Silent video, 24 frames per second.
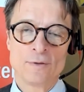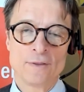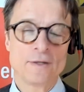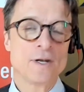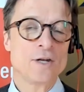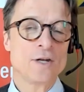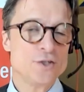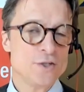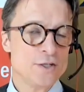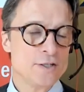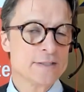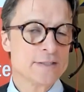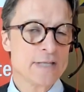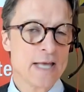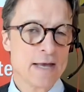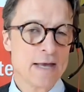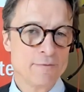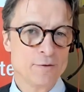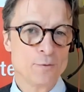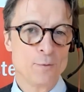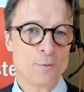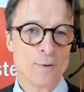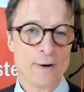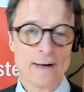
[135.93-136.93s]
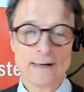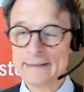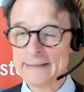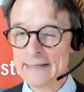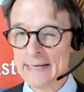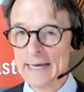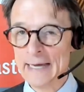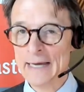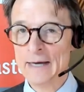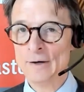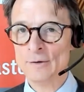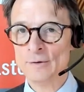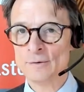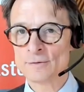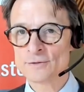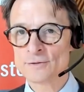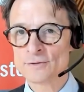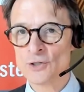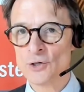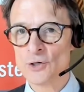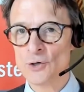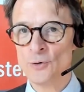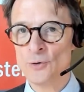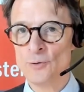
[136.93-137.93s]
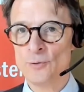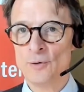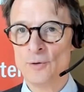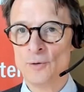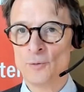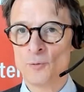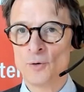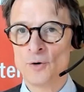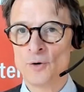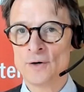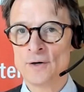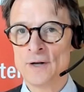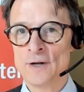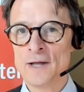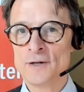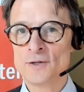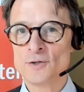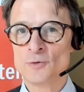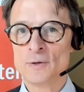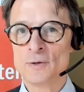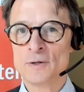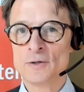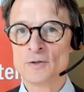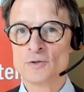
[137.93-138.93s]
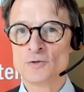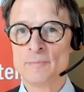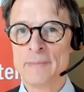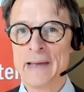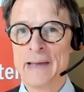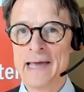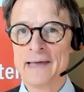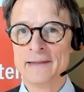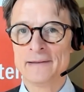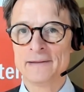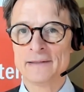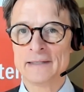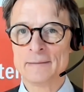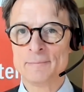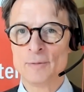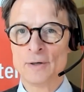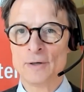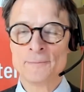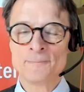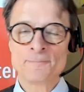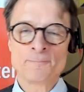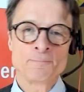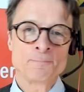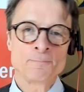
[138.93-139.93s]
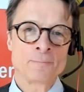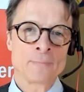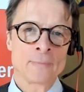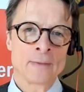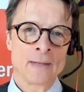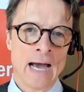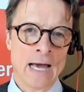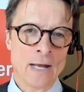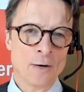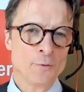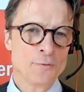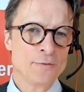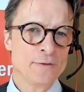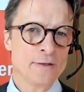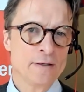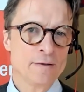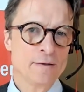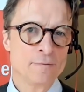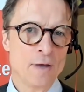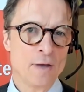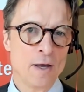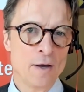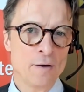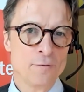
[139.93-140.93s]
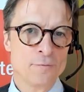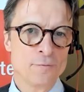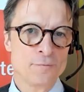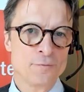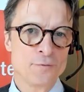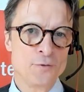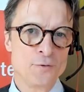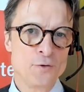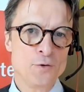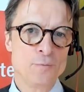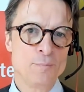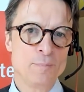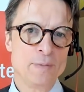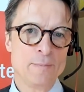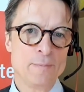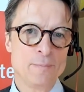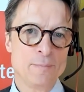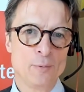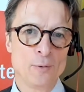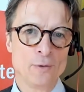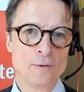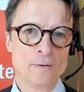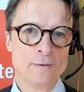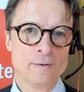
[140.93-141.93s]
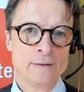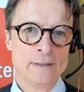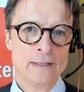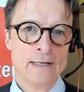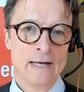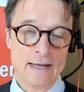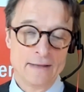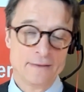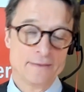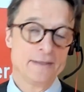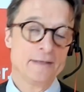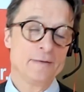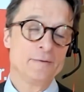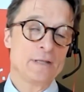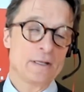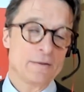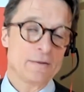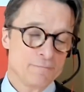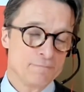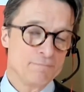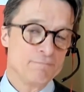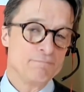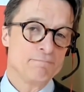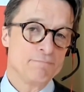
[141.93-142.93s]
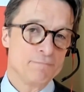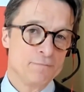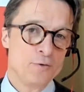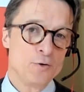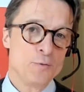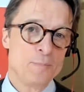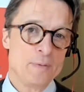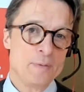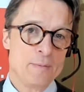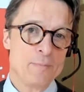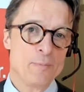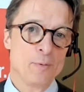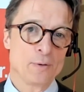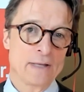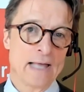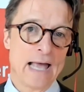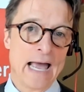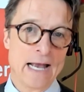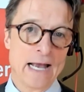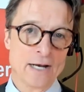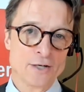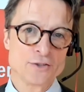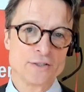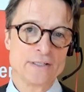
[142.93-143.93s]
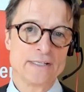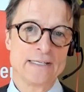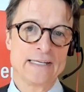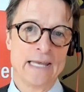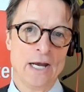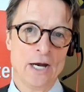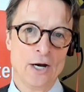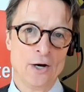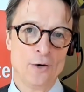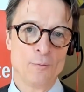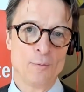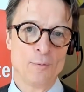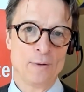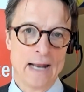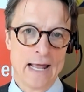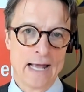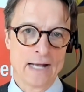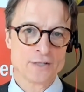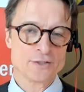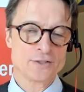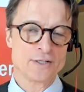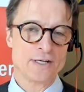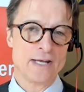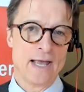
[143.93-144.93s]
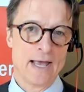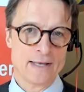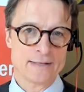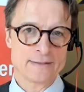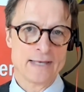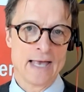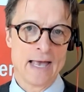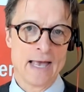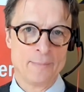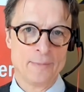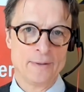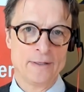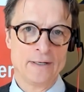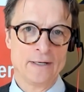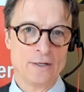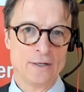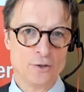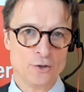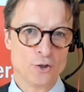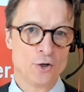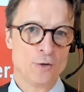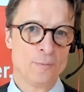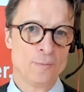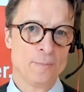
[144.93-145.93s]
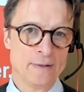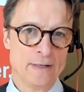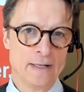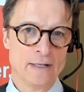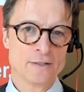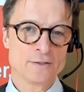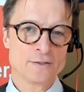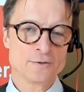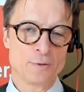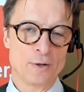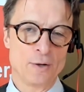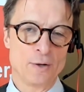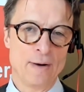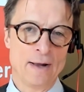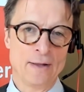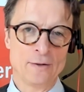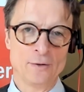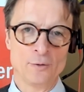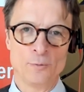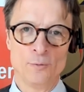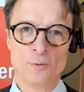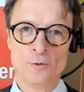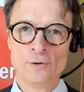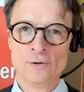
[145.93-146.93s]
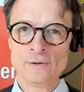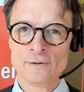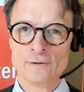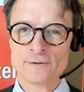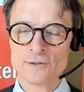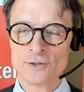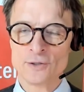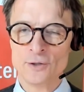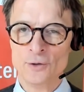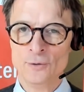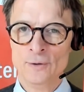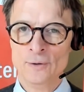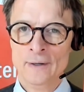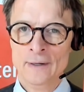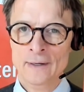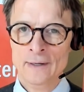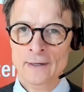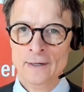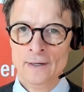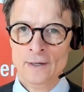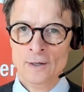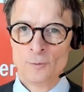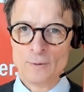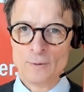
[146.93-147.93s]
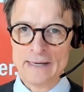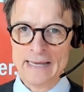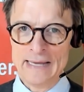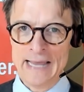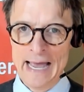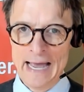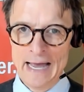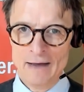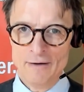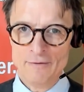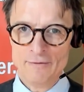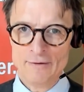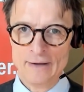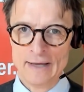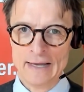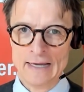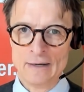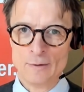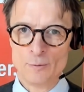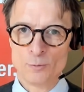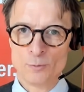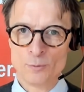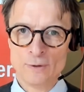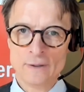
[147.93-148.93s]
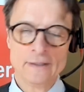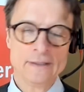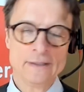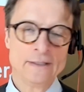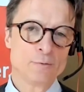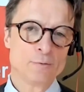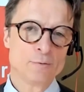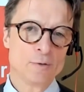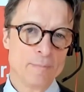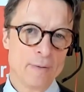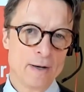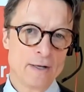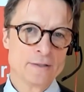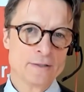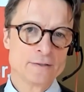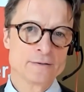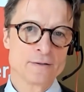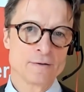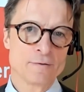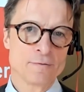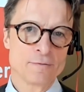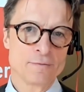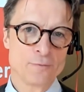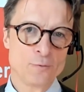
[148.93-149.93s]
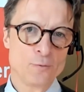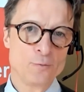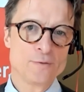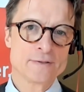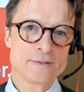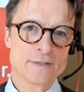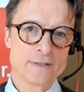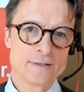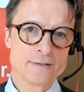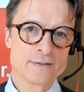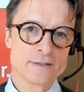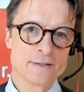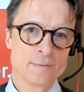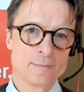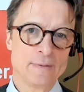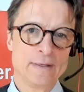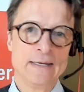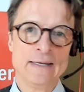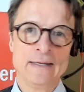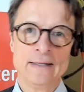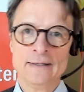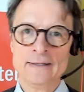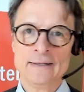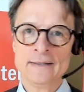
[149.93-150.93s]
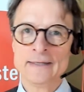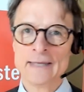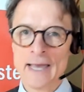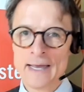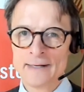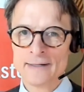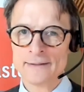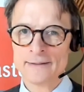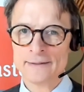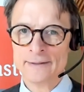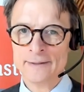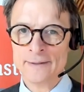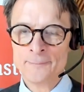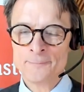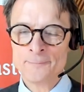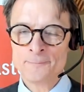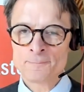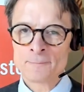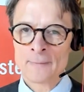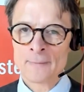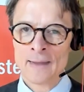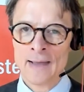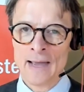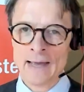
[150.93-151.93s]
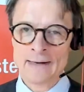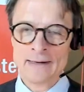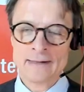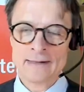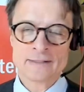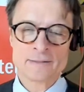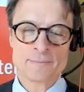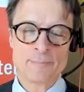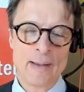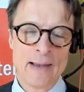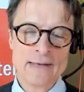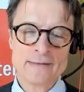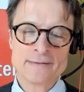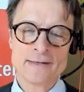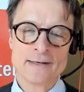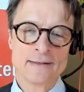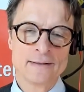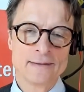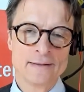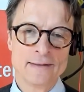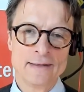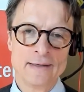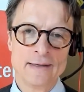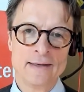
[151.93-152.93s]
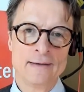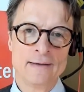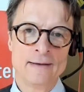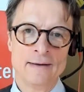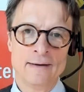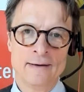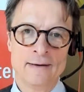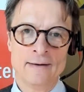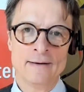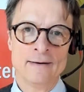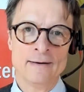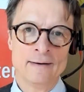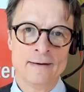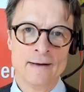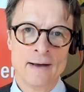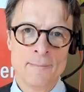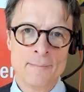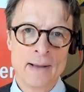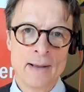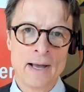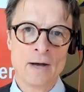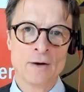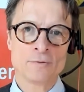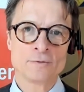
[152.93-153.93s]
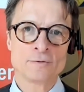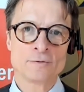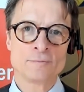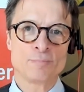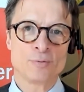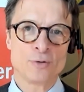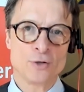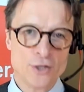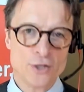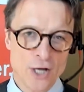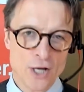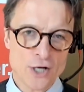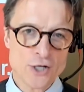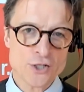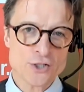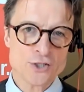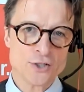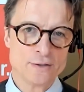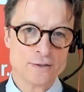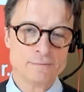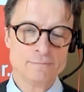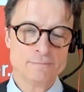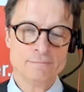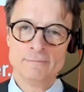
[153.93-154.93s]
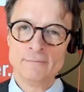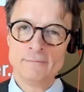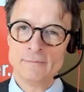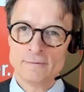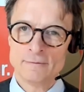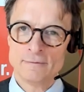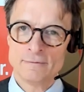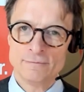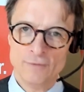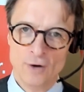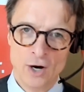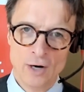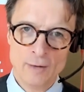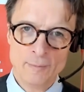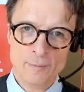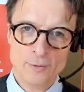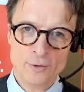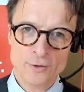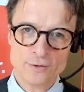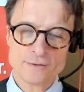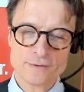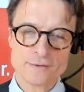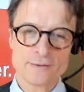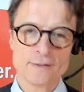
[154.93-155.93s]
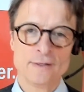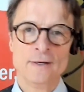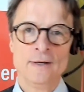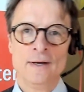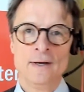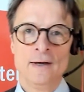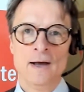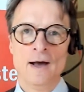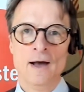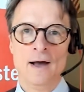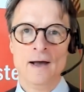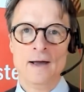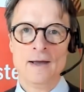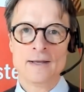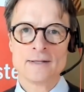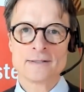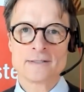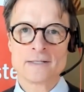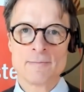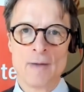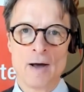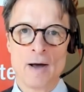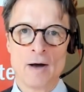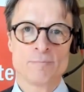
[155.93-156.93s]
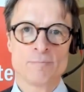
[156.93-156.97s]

within the G7 right now. So uh, we're not doing too badly, but I don't think a few people, I think that few people actually care what actually is happening in Europe and elsewhere around the world. So we have a really robust food system in Canada, and it's basically uh, about production, farmers, uh, it's